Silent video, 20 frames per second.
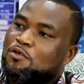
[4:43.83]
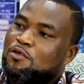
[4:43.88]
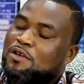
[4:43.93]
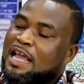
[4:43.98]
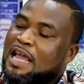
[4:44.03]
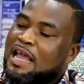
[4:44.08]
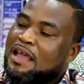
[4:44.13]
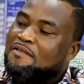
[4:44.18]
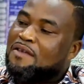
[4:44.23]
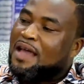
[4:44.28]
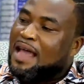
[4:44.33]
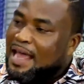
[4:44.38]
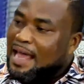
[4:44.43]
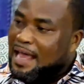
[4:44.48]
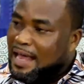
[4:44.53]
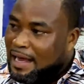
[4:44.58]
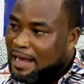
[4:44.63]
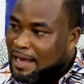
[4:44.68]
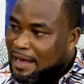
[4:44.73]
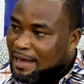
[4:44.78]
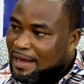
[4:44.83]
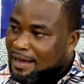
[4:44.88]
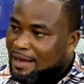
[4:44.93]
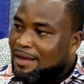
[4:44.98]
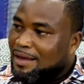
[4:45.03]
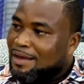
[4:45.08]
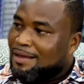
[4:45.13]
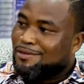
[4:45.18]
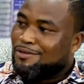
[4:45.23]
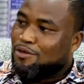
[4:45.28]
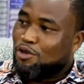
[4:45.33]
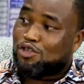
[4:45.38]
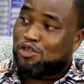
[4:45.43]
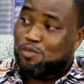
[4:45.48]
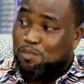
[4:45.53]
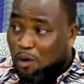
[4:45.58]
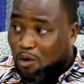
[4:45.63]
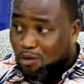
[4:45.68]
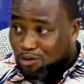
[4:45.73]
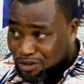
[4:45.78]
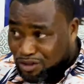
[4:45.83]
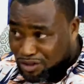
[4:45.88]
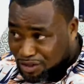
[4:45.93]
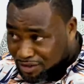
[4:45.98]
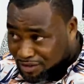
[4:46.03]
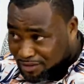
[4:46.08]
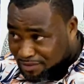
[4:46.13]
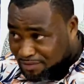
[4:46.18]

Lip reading: You gave her your sponge,